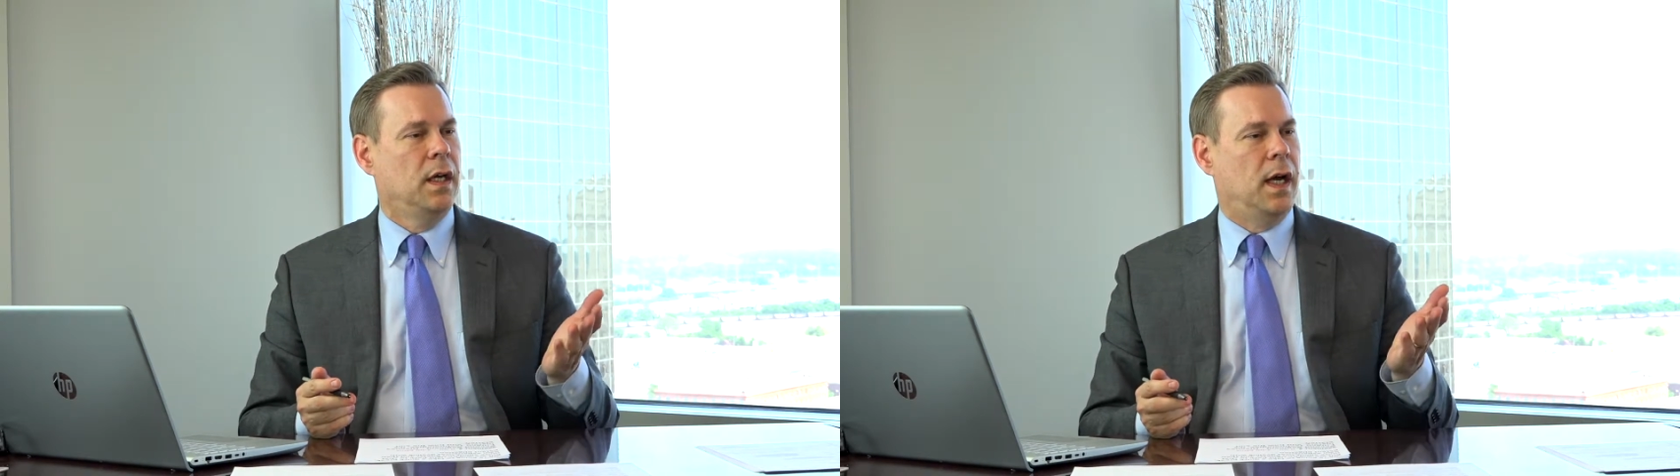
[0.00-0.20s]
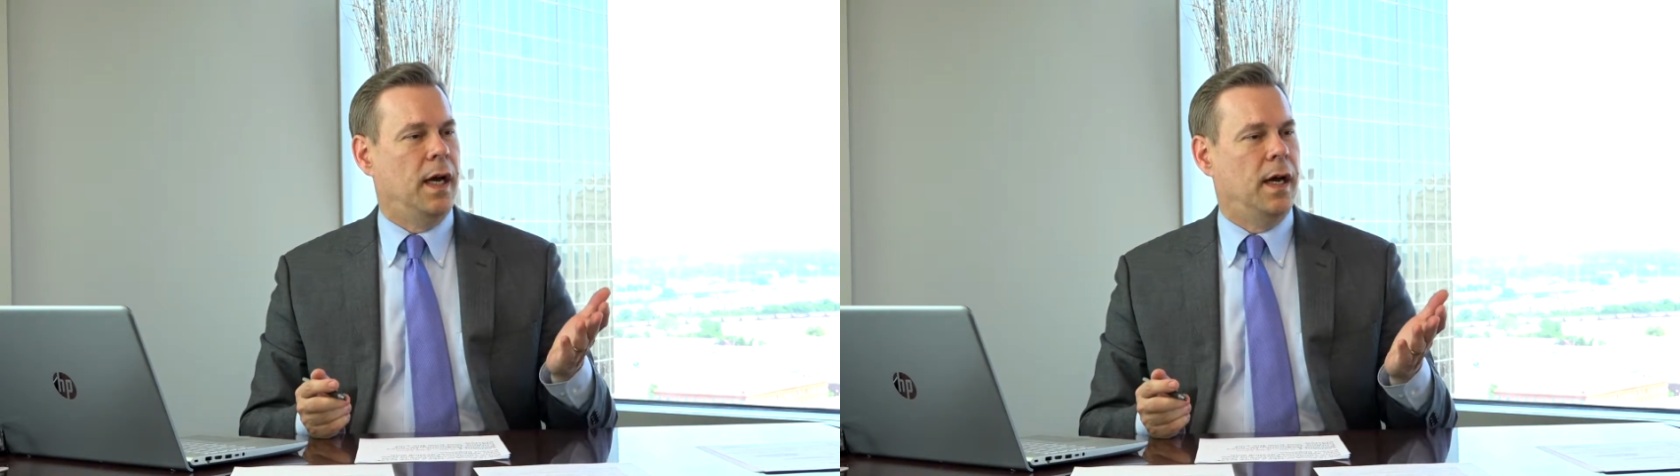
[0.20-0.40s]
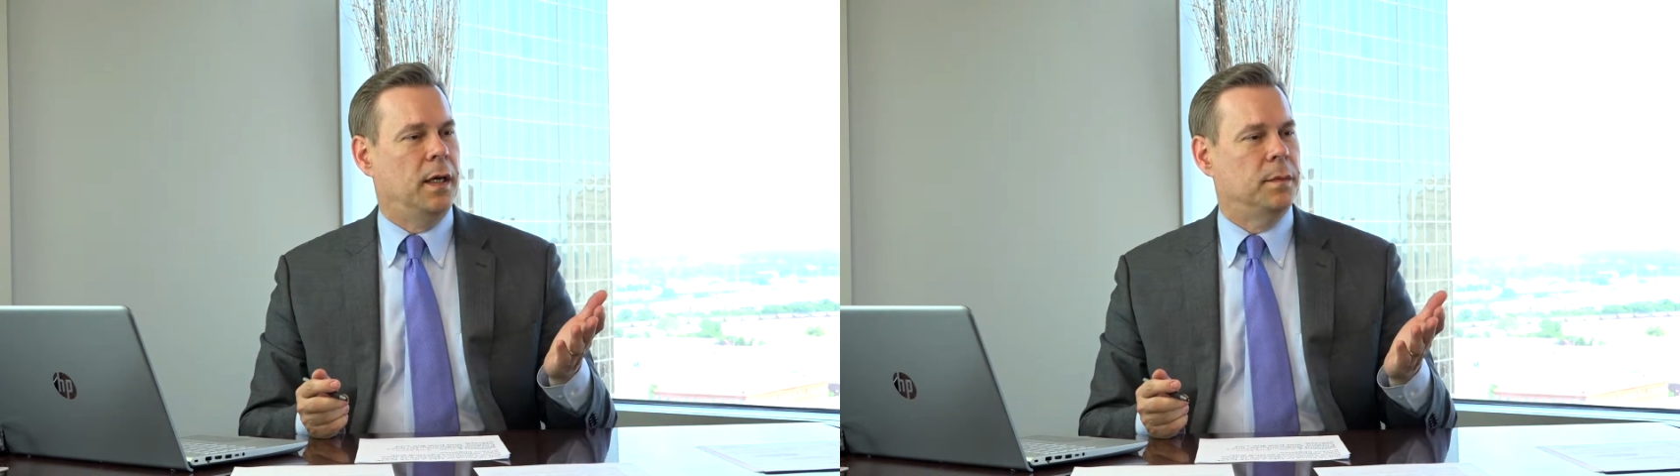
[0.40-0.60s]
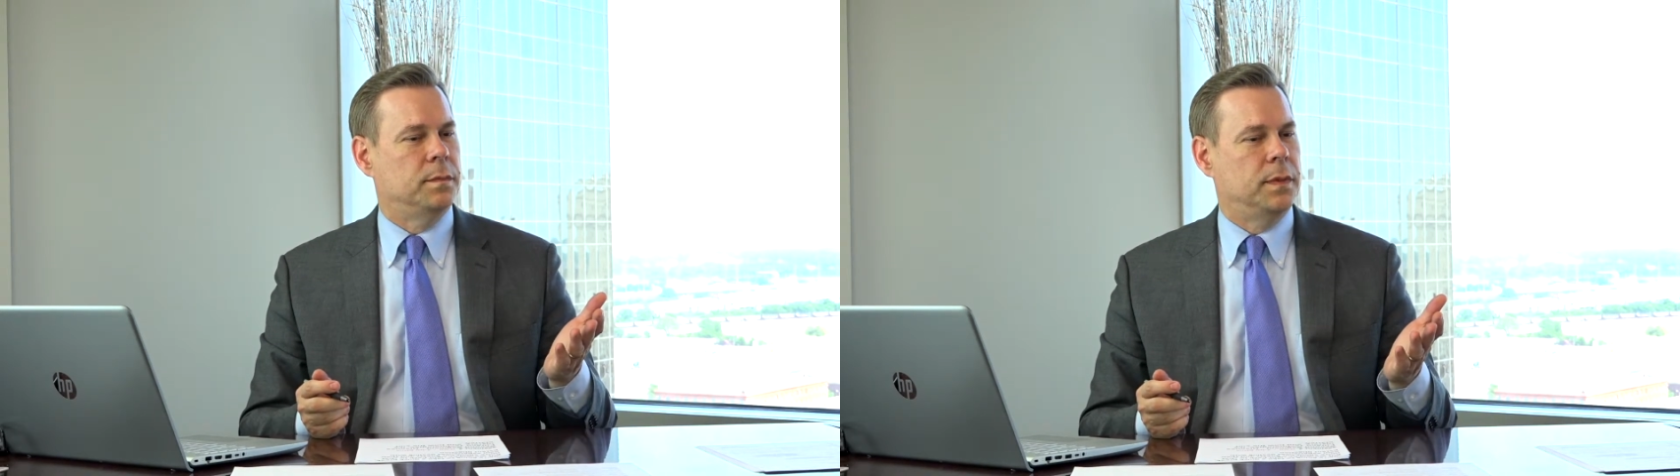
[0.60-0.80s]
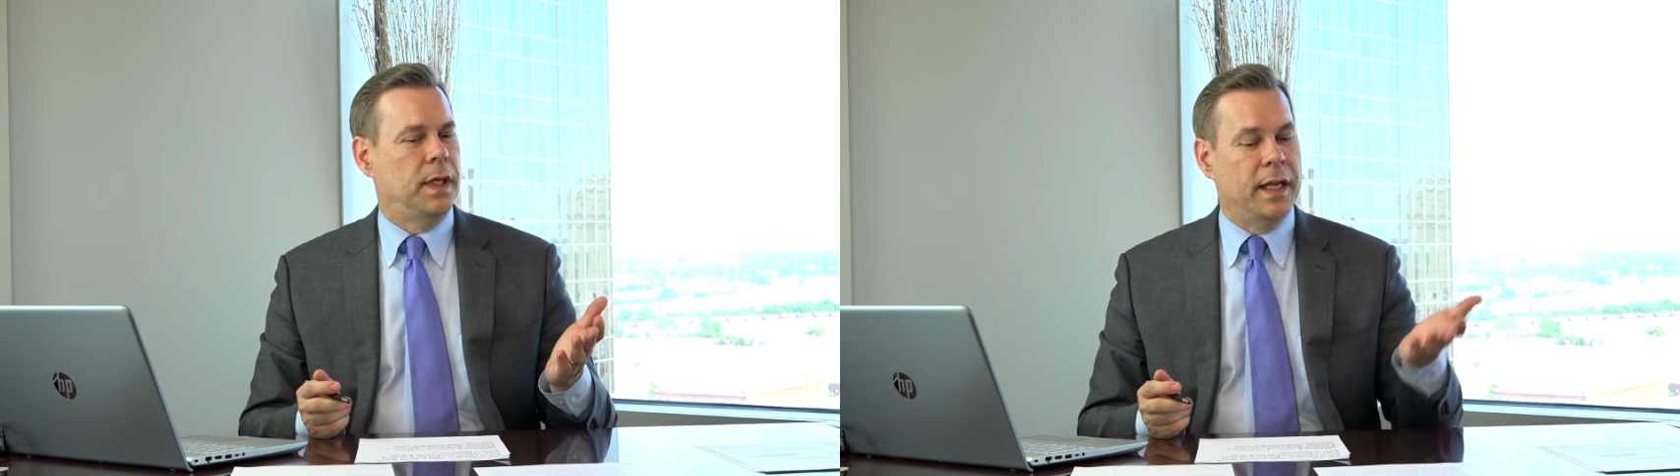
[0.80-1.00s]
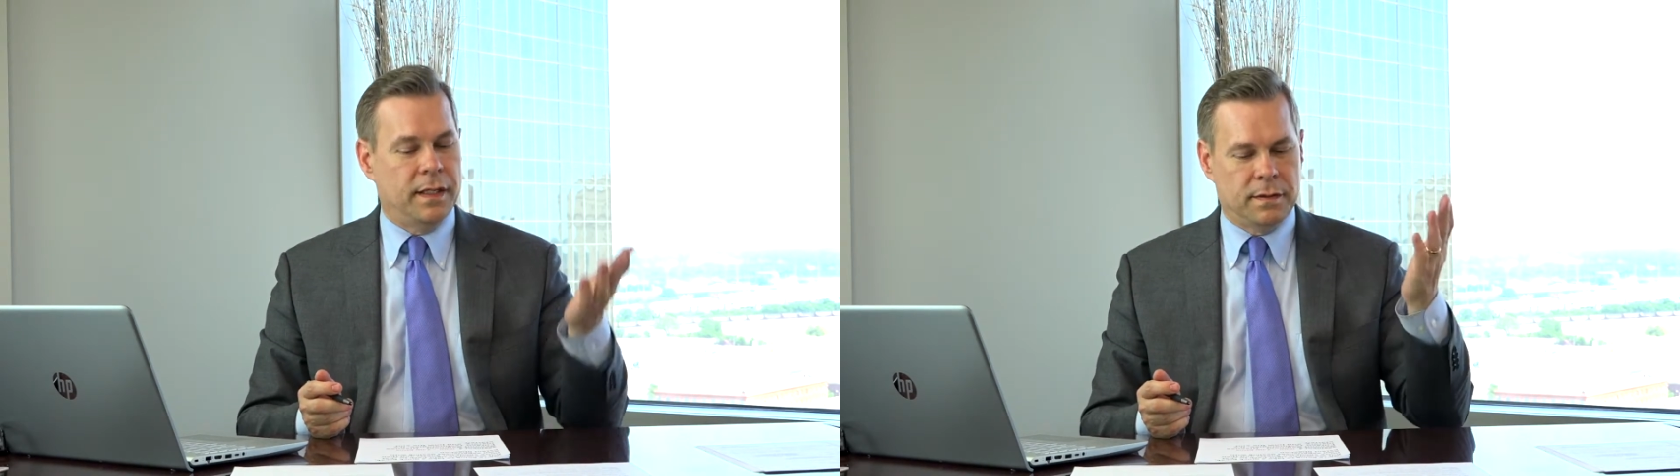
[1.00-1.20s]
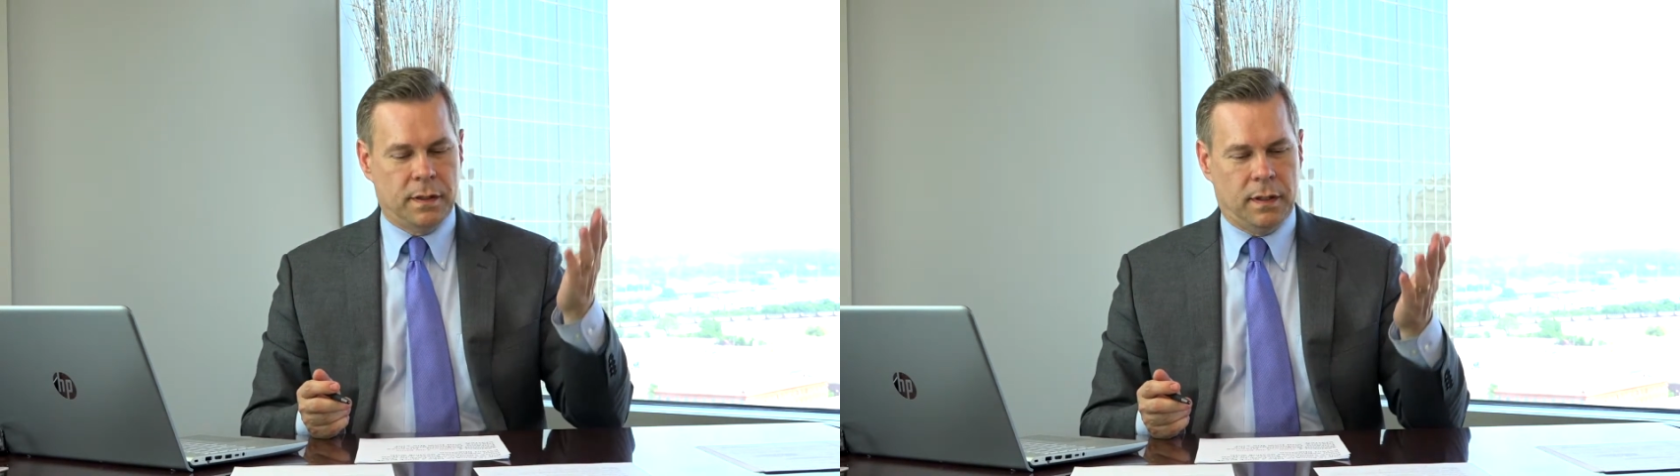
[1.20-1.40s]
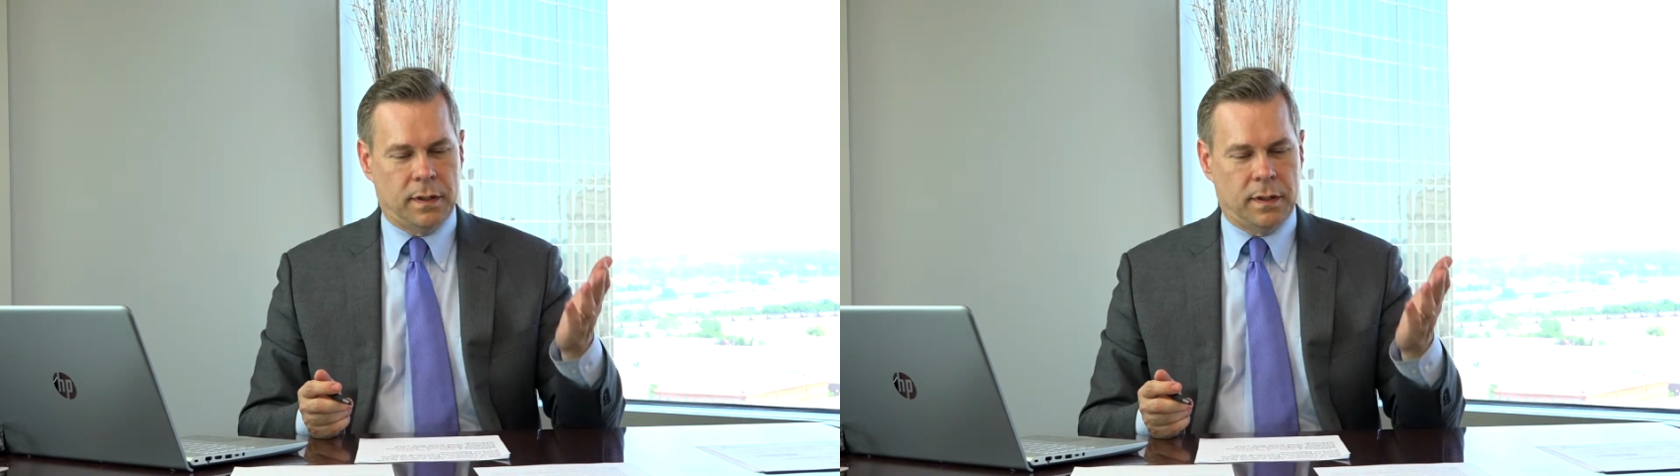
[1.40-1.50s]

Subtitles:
And